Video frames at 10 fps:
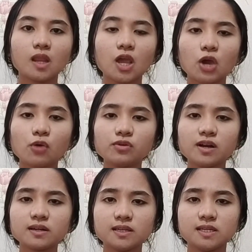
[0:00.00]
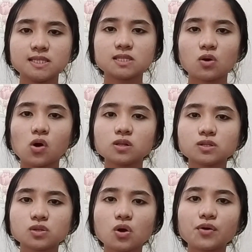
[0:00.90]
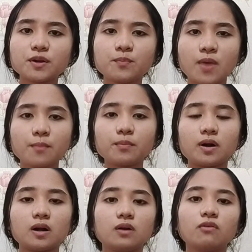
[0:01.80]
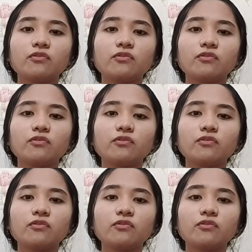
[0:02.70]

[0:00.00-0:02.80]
Euler is also remembered